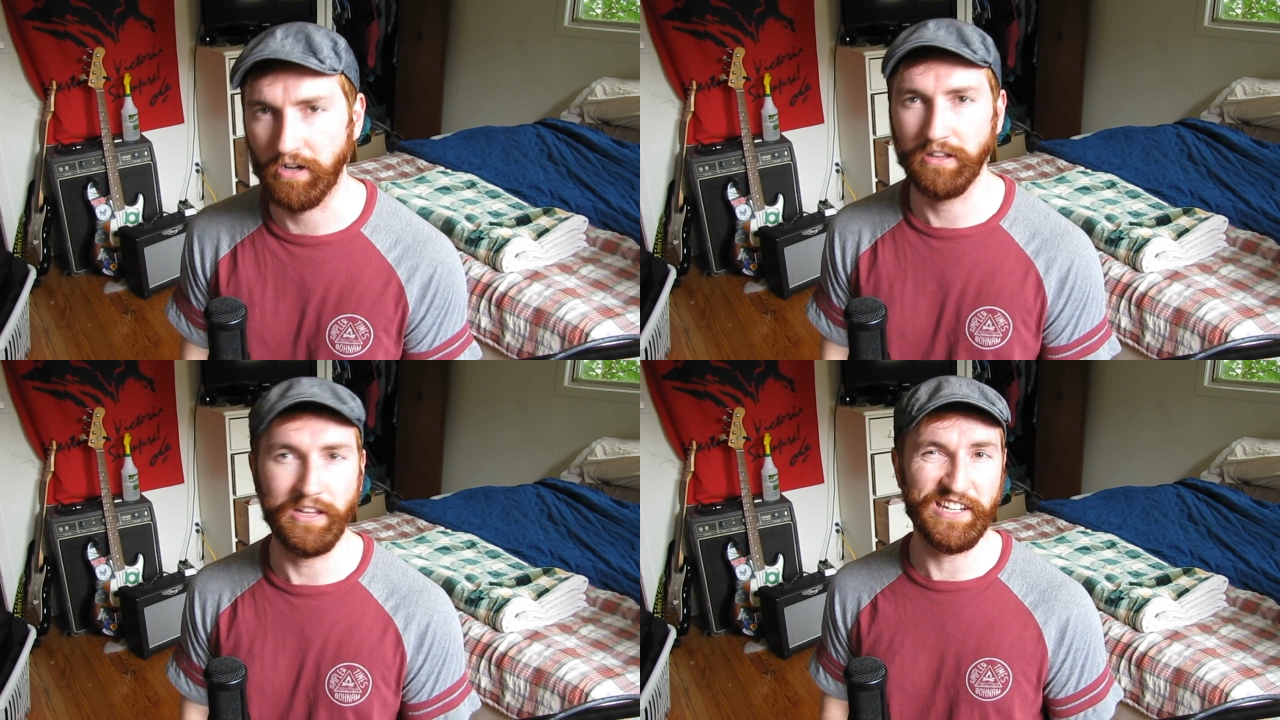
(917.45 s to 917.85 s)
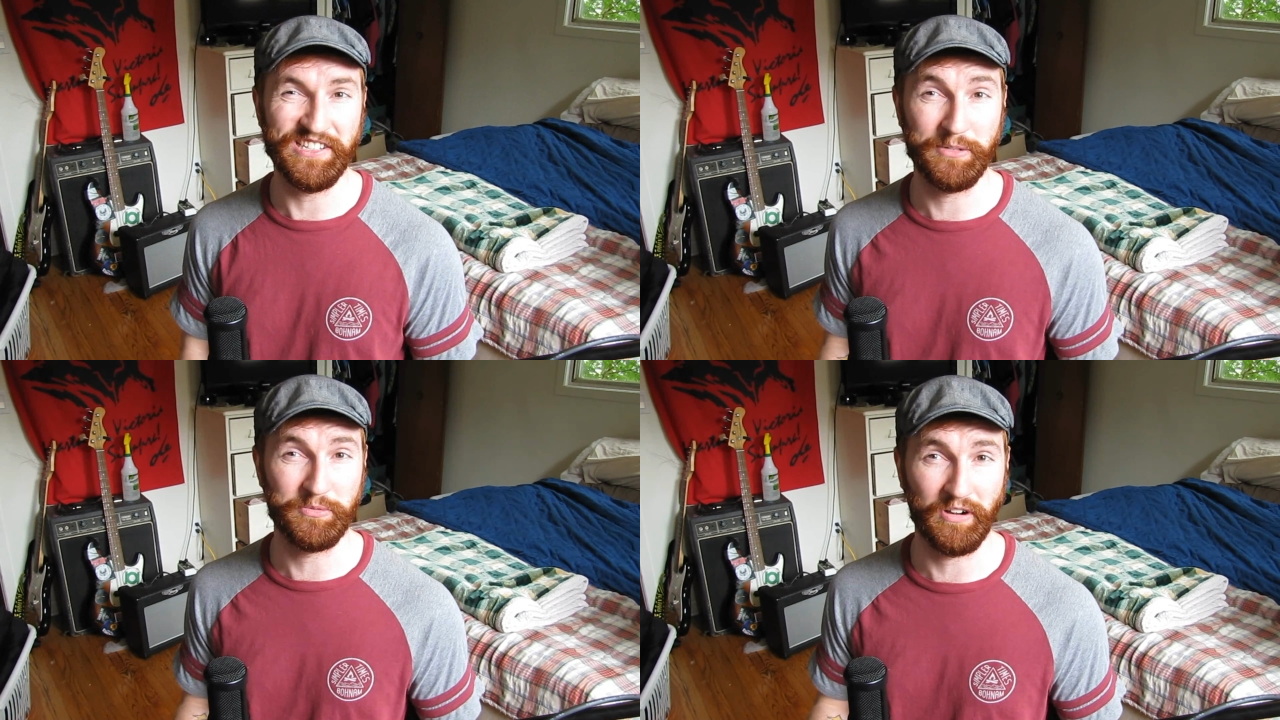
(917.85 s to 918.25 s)
Like and
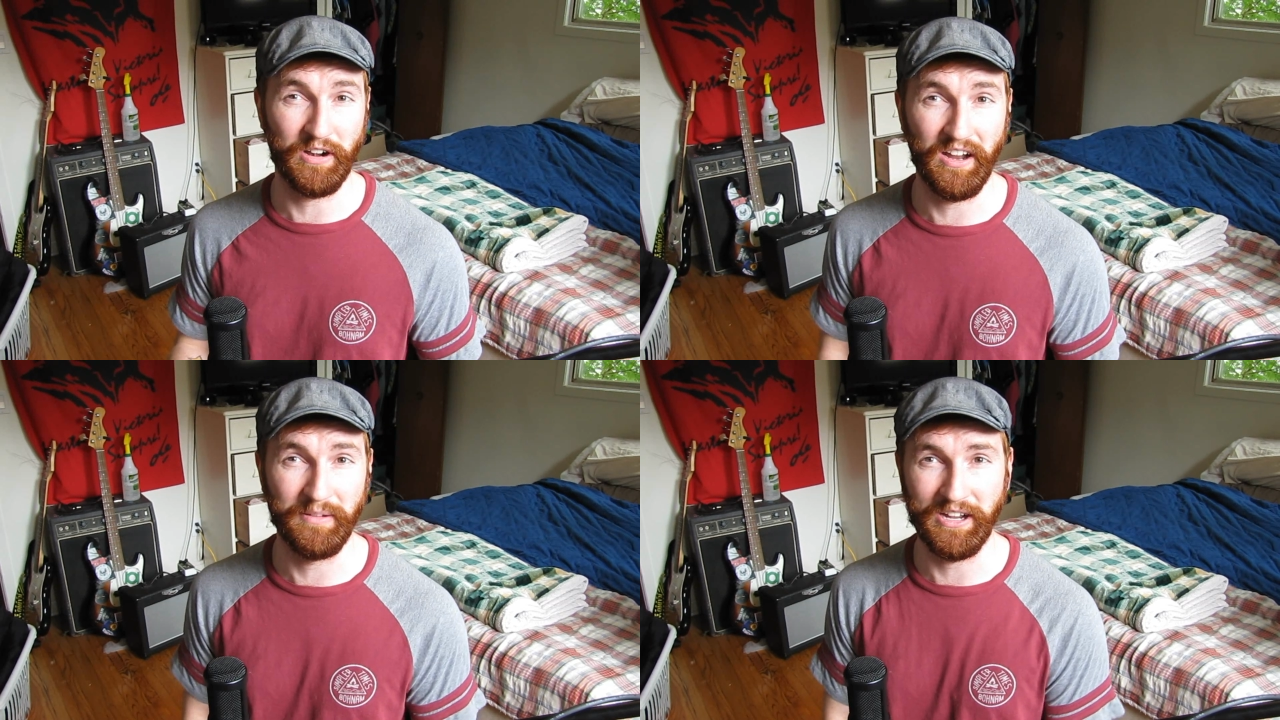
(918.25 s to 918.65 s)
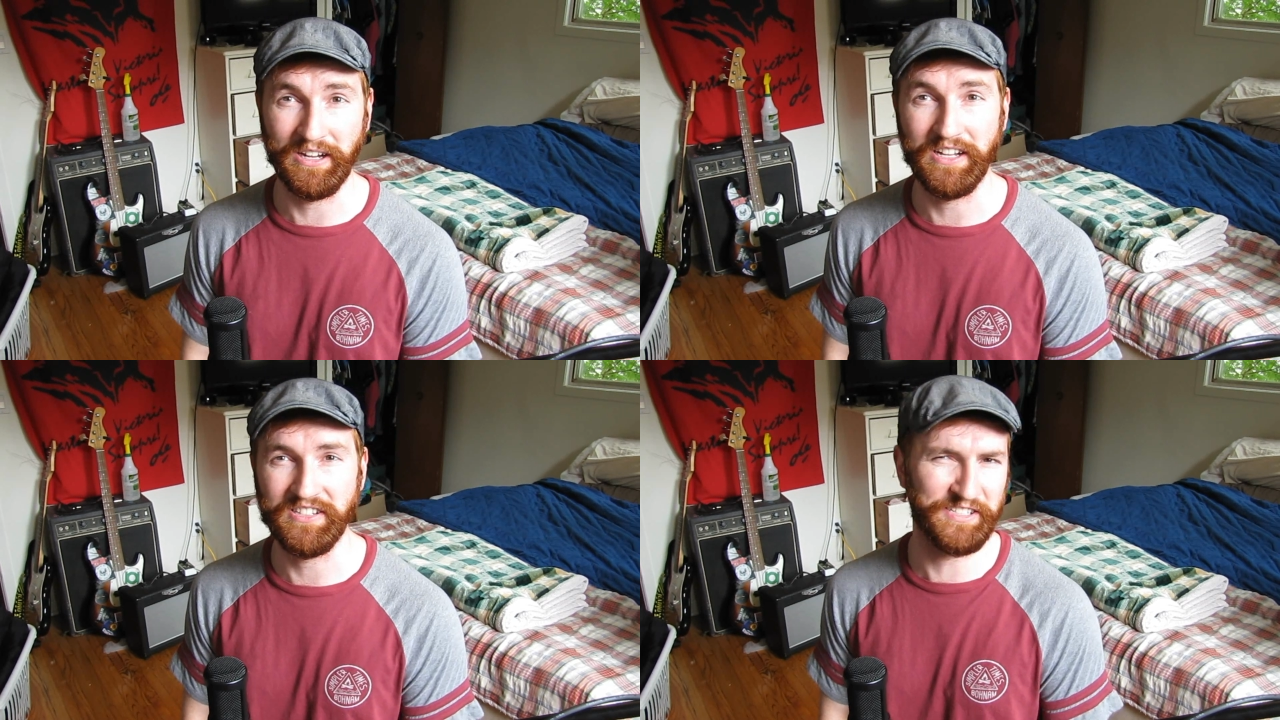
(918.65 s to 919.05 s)
subscribe, I
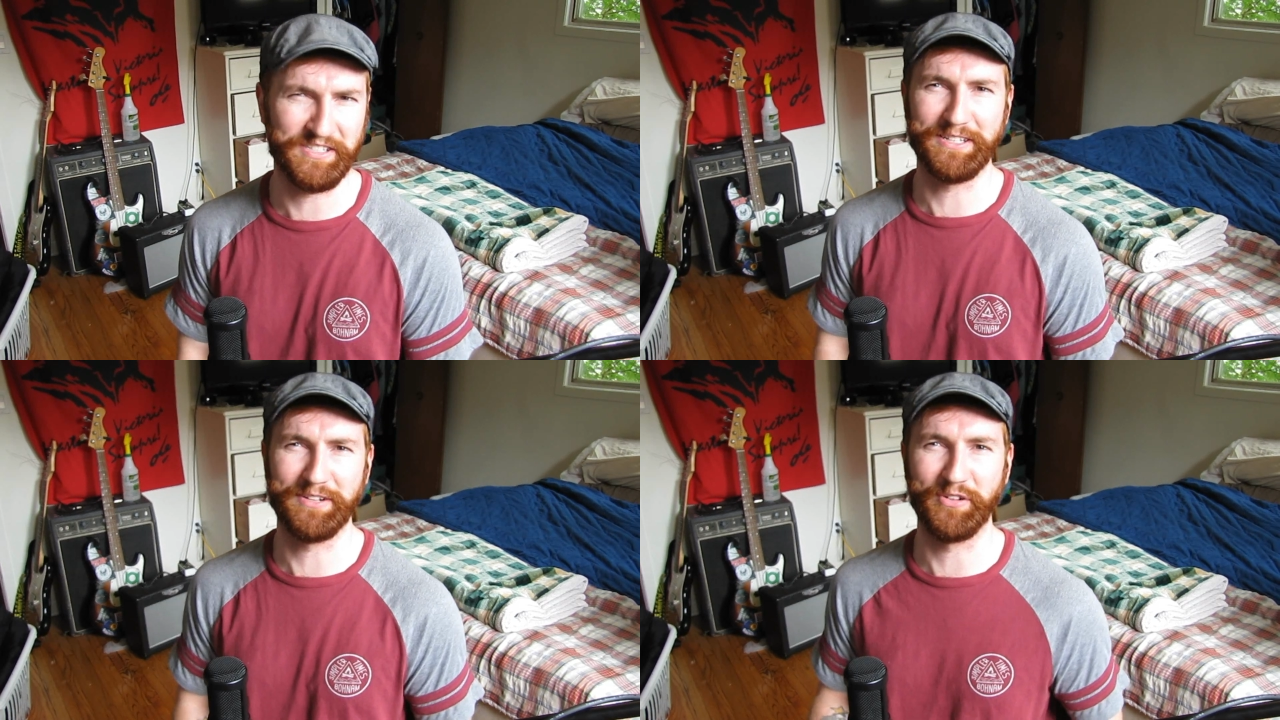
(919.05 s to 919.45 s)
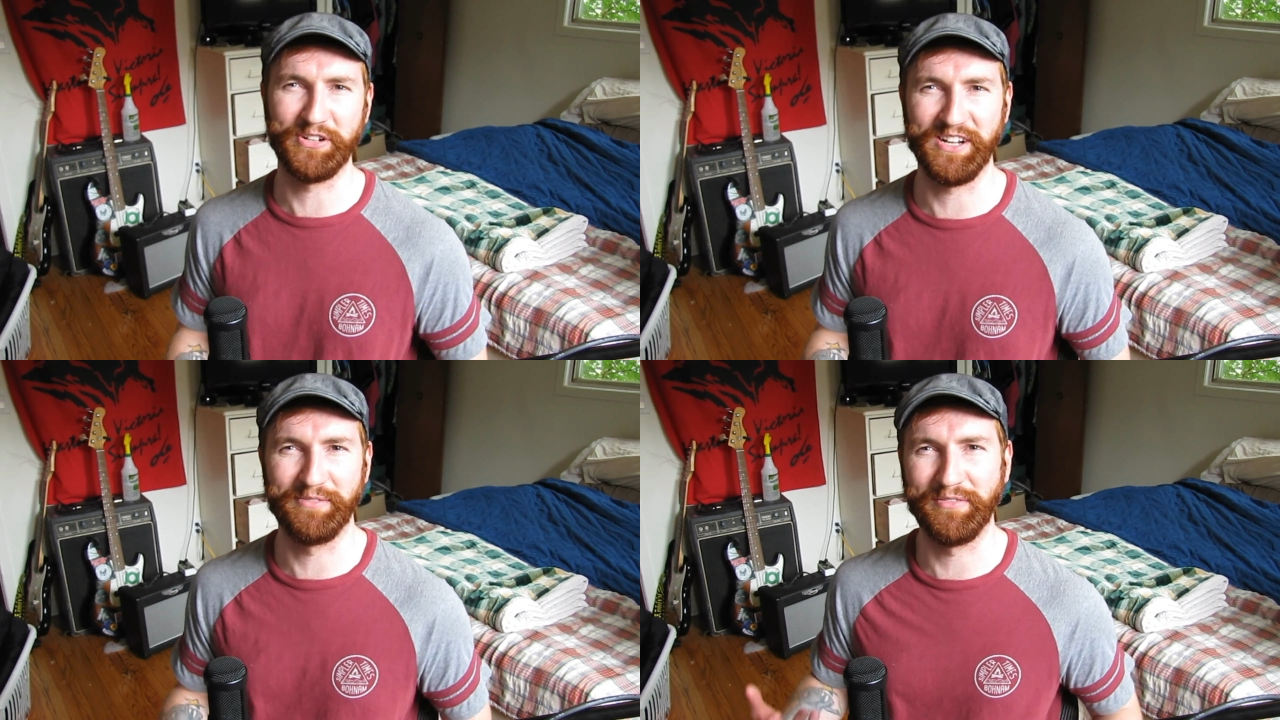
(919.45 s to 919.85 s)
guess. That's like the first
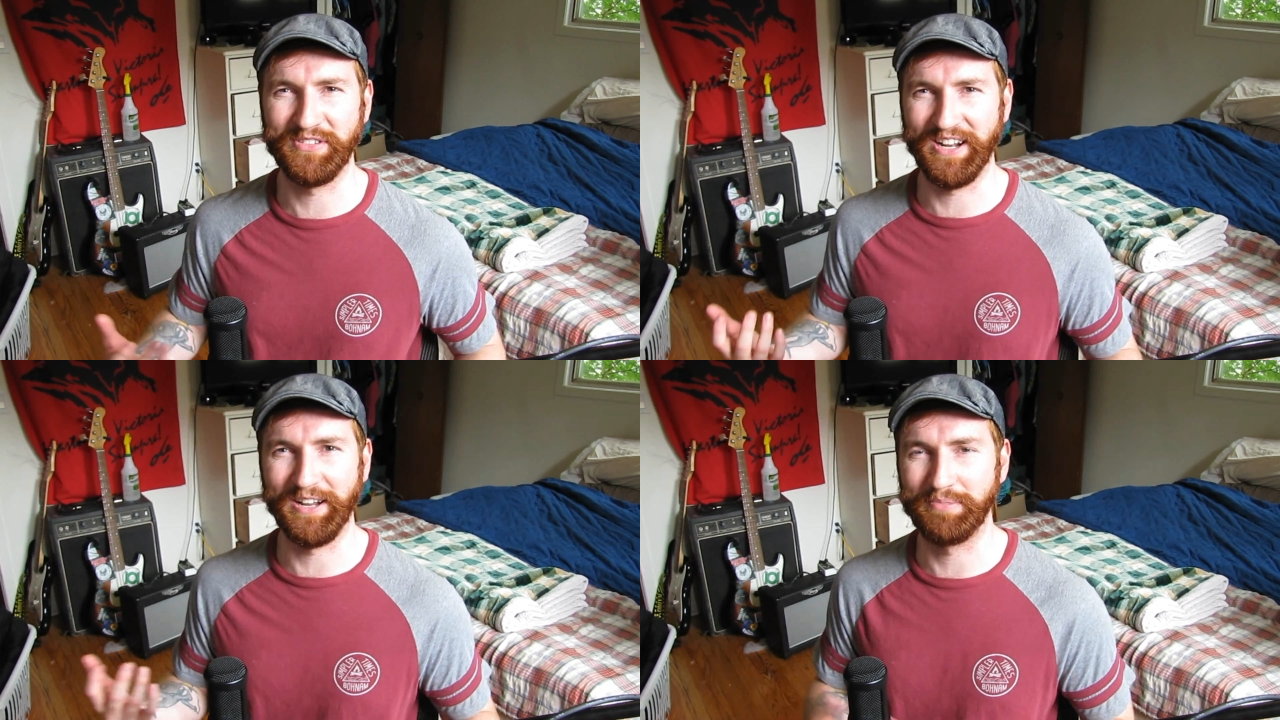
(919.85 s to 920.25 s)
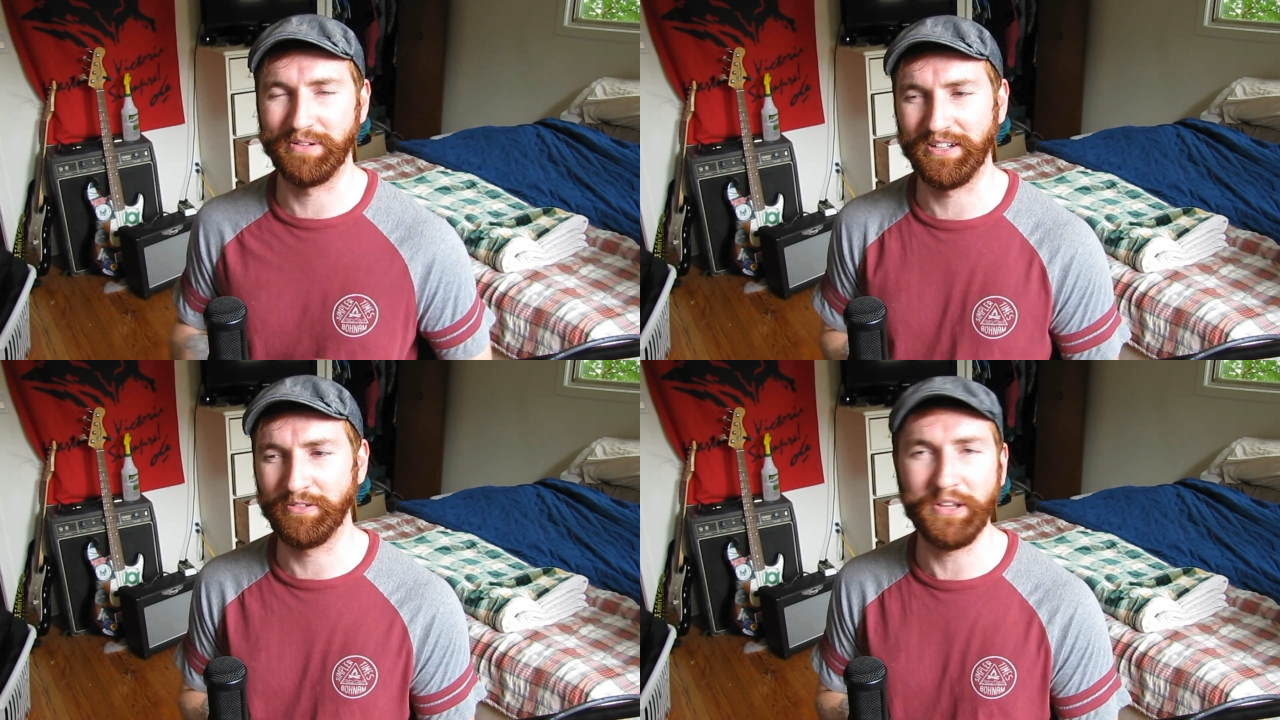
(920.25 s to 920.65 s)
time I've said it,
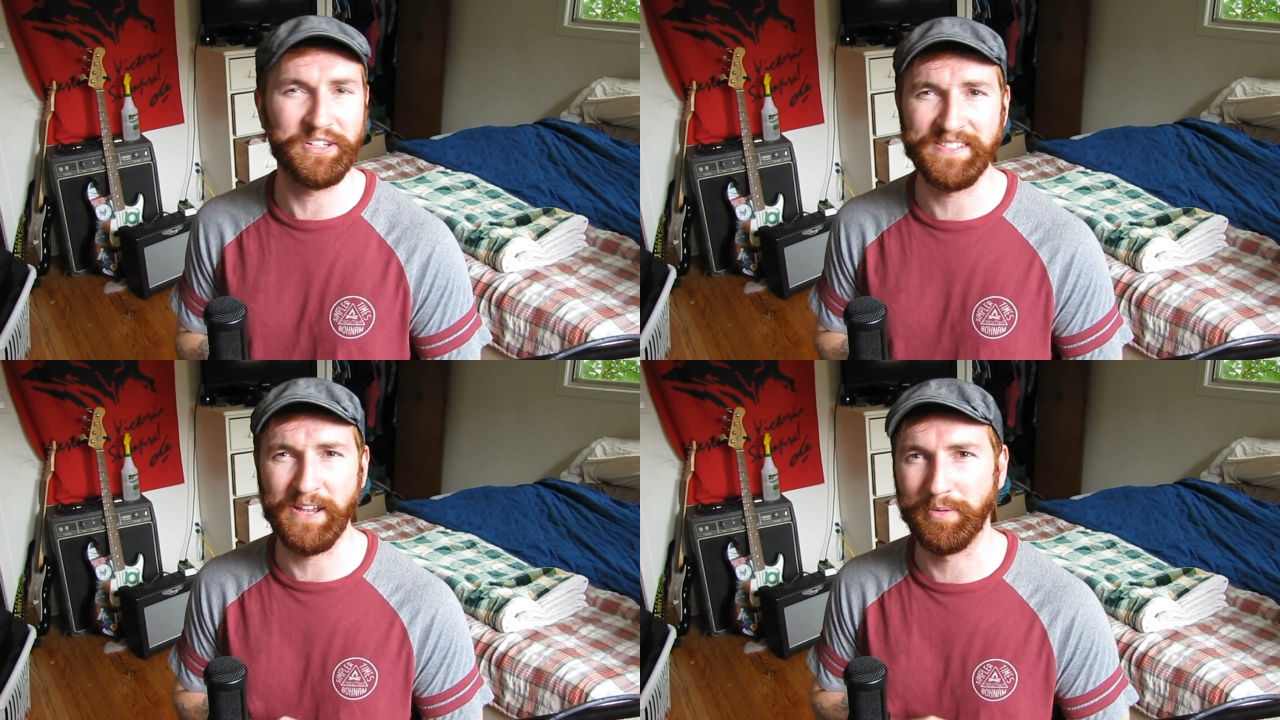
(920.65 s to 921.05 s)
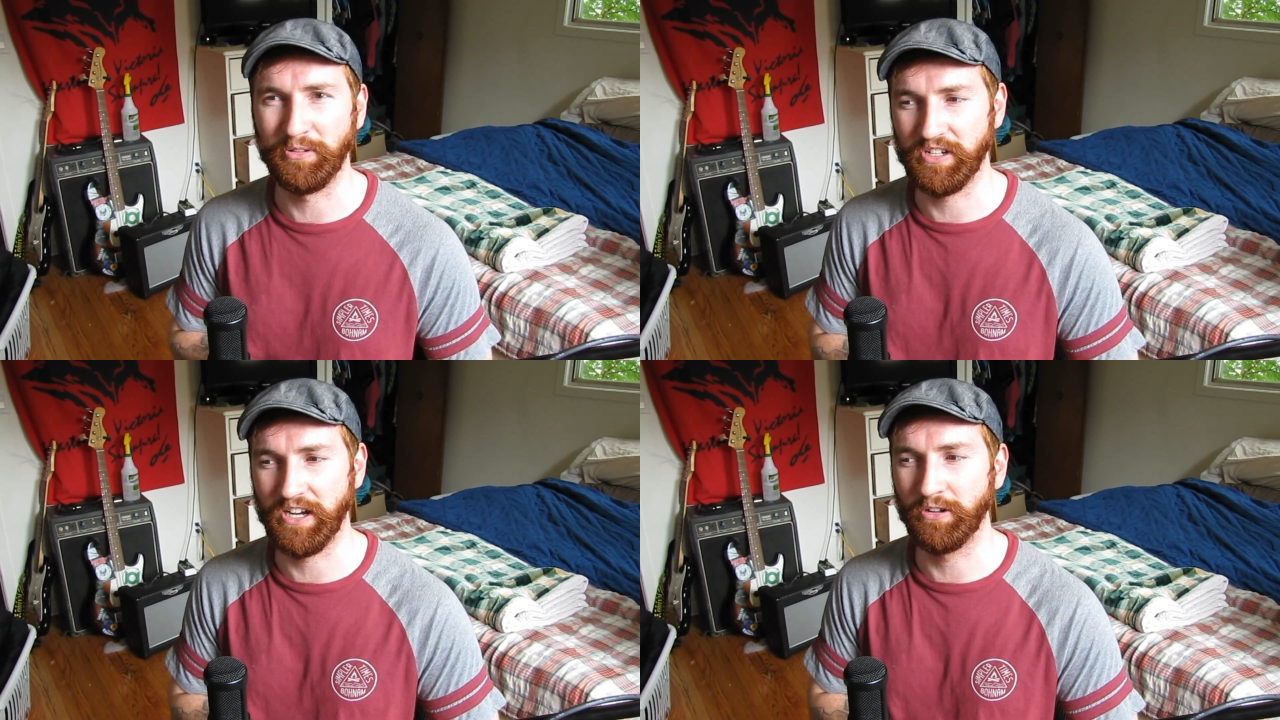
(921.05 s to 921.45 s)
but it really does help out
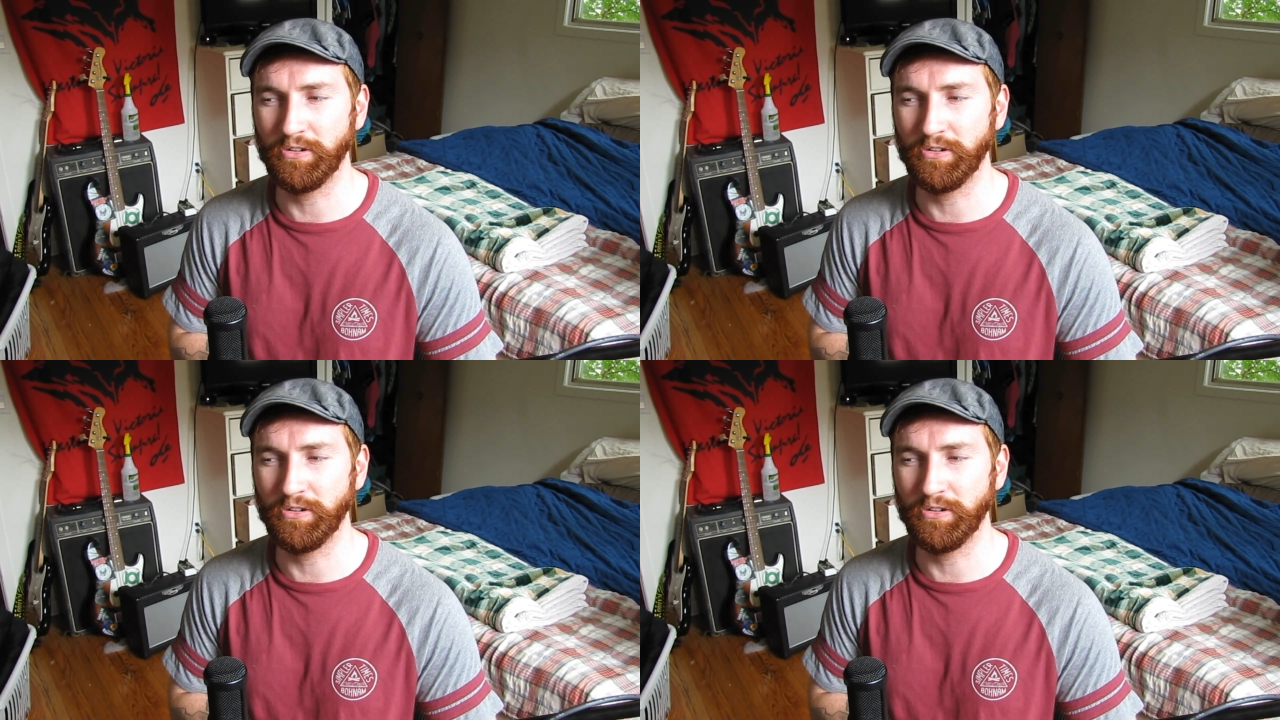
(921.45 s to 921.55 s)
the channel.